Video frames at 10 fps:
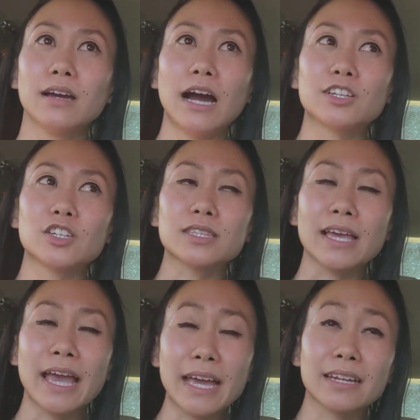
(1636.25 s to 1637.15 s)
I just
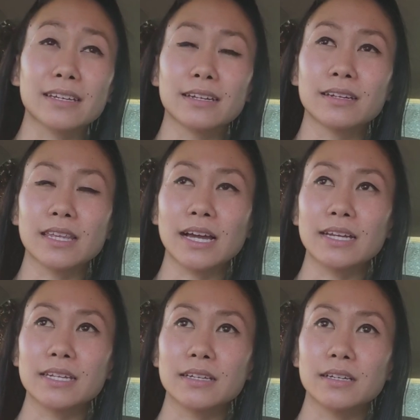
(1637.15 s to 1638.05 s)
hated the
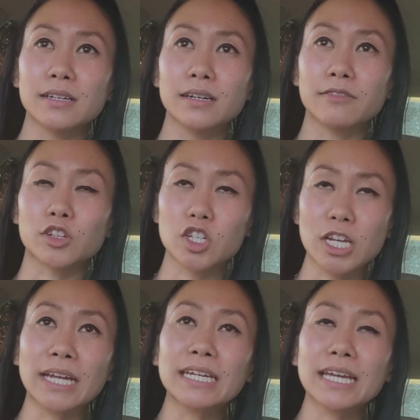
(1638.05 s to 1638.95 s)
idea of
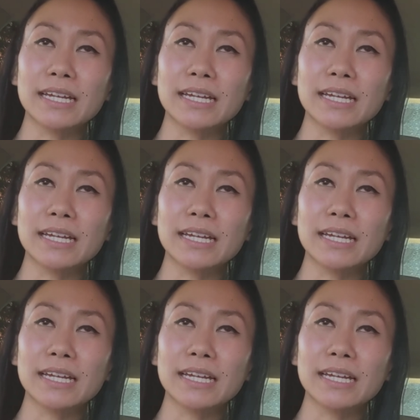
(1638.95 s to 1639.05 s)
Christianity.